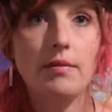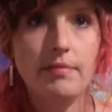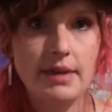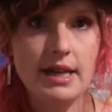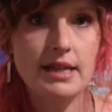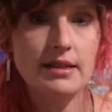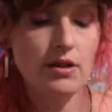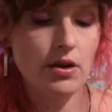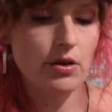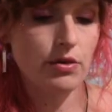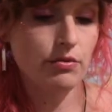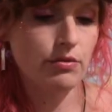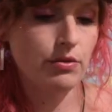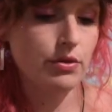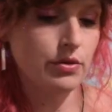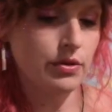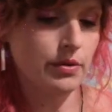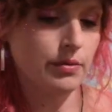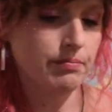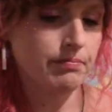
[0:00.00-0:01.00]
let's go through
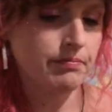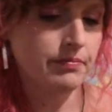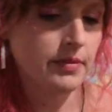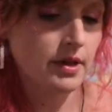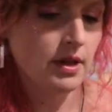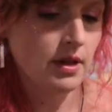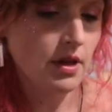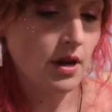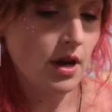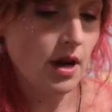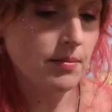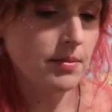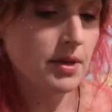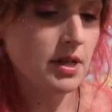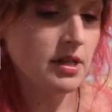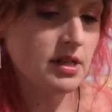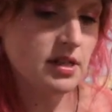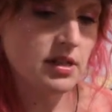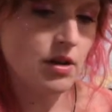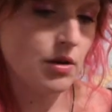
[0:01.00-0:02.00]
them. I'm
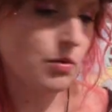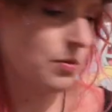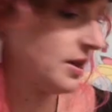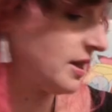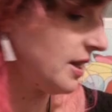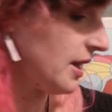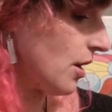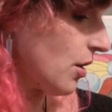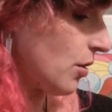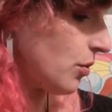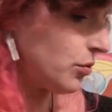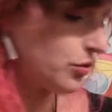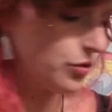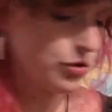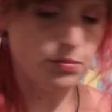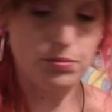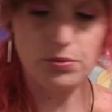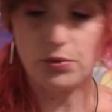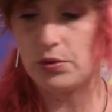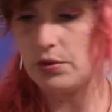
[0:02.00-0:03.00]
going to start with the
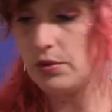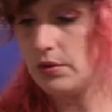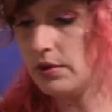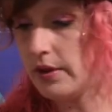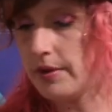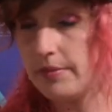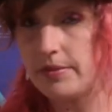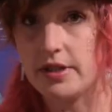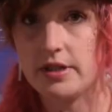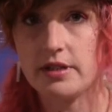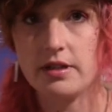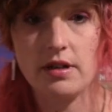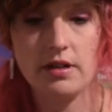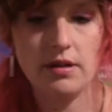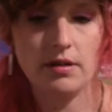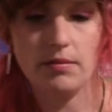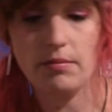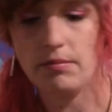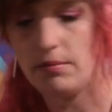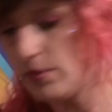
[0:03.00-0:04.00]
Ultra Ball. I'm just going
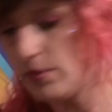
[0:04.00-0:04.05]
to